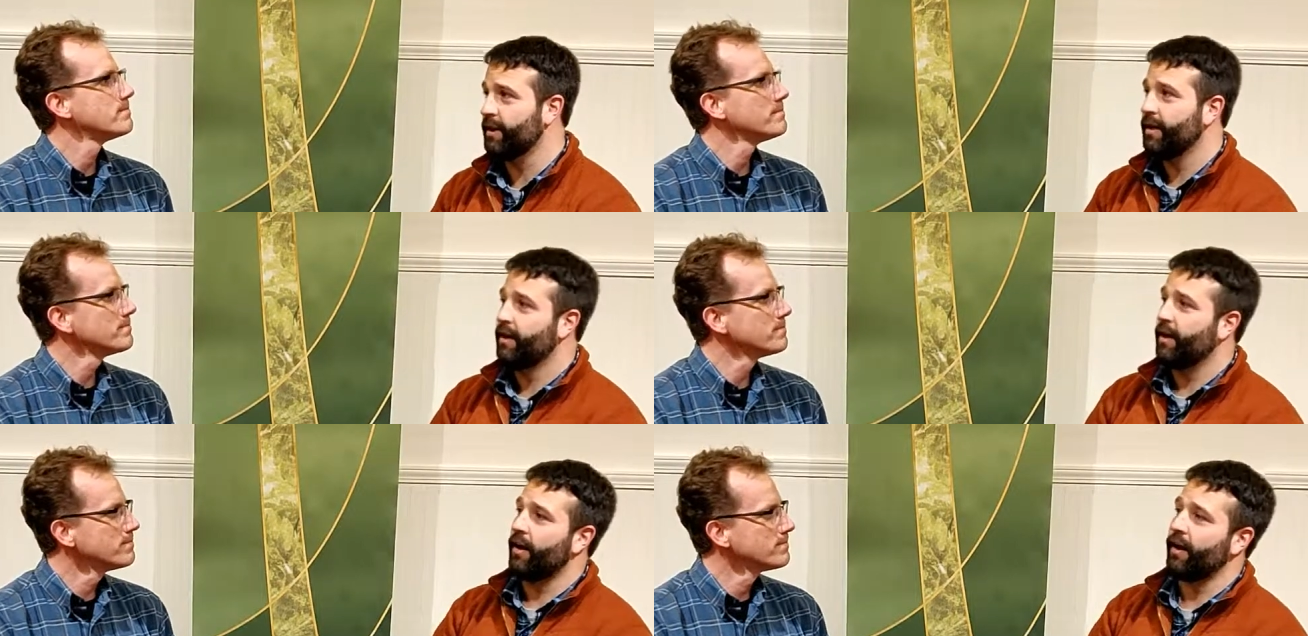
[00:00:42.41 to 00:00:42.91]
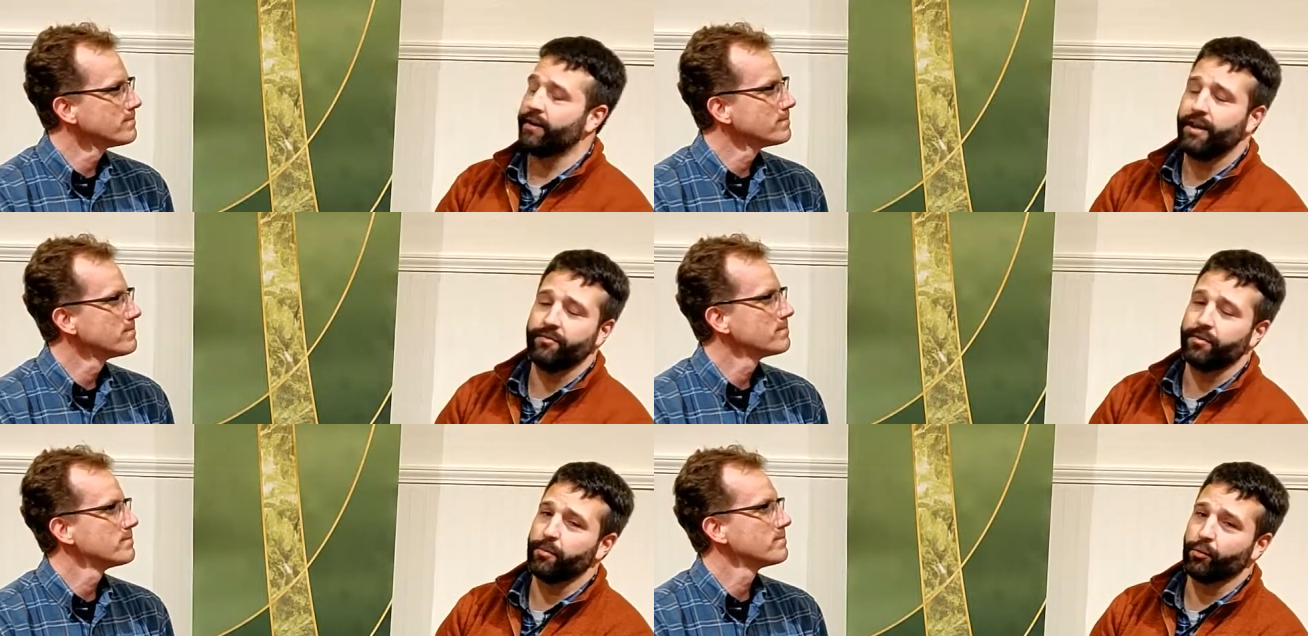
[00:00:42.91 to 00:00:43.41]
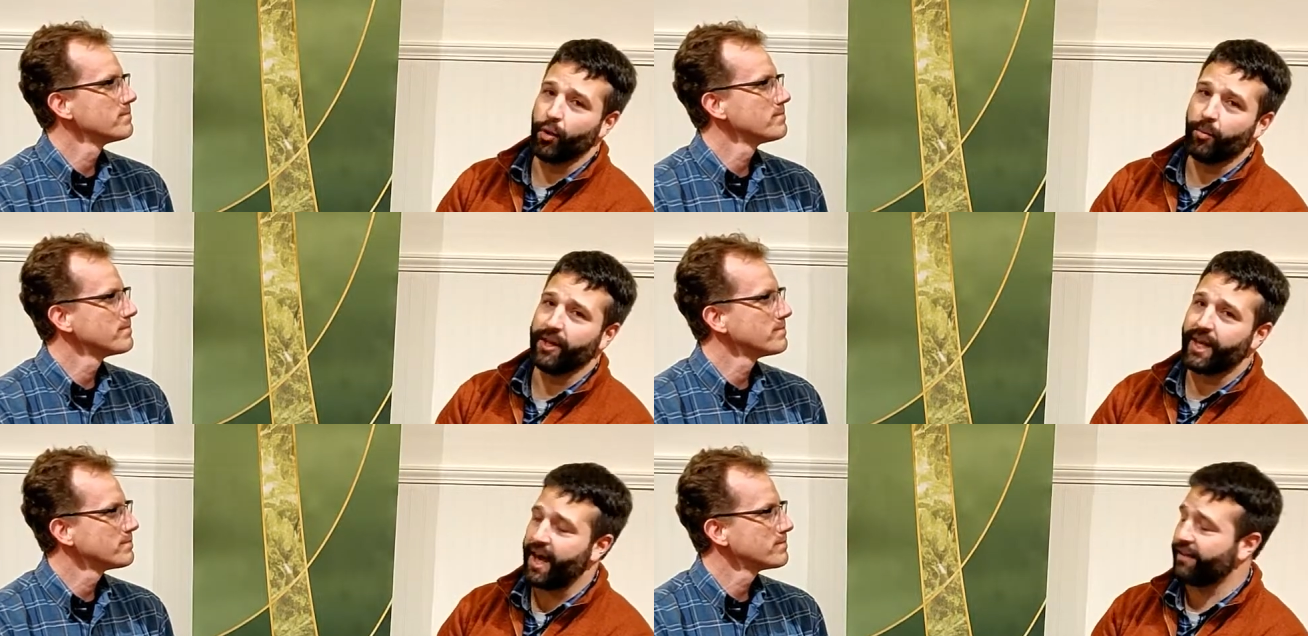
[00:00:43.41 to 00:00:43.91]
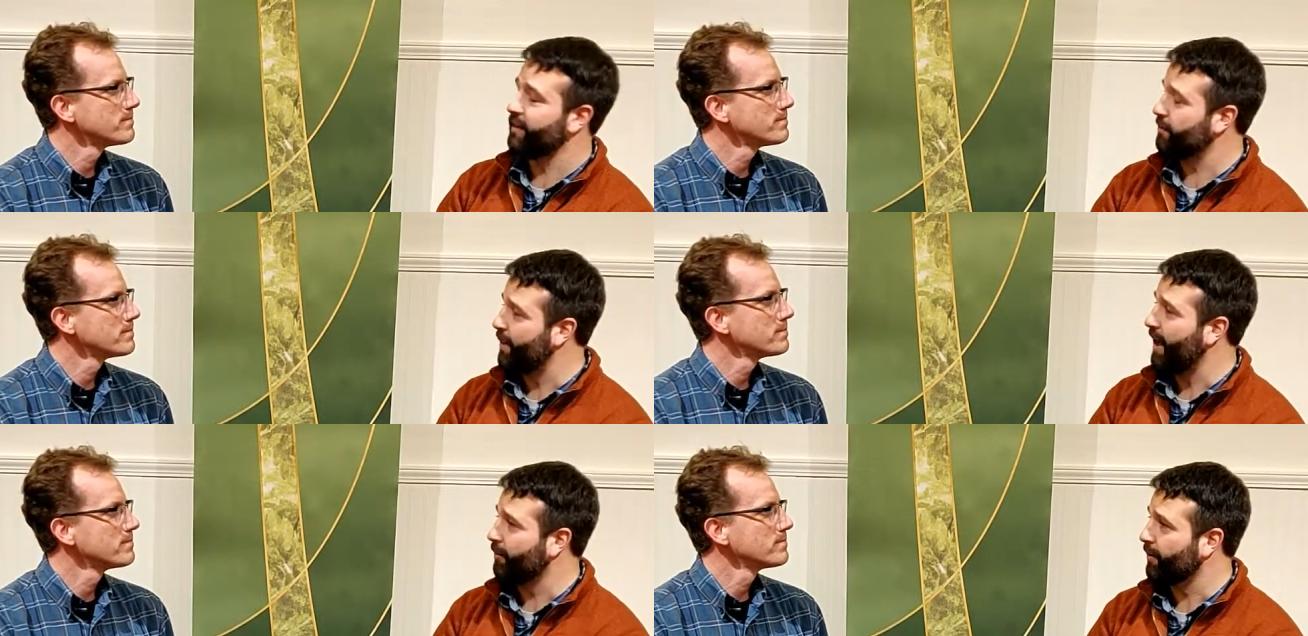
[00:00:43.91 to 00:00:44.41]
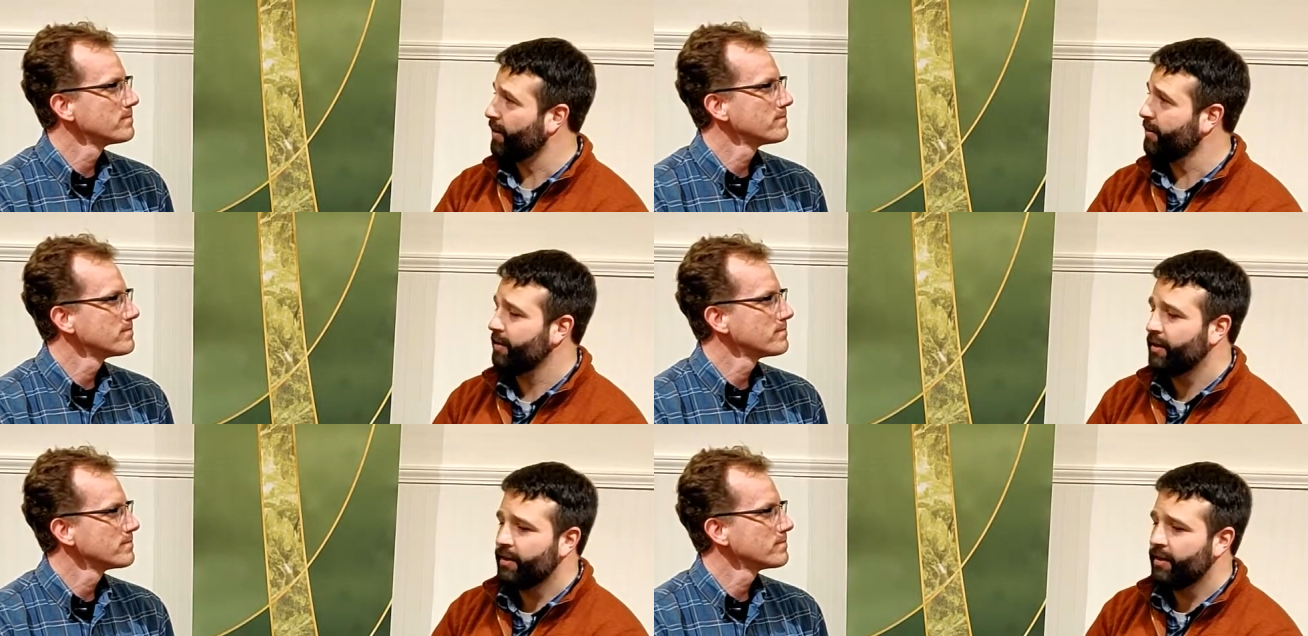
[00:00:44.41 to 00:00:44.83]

Speaker 1: Mm-hmm. I came from a Roman Catholic background,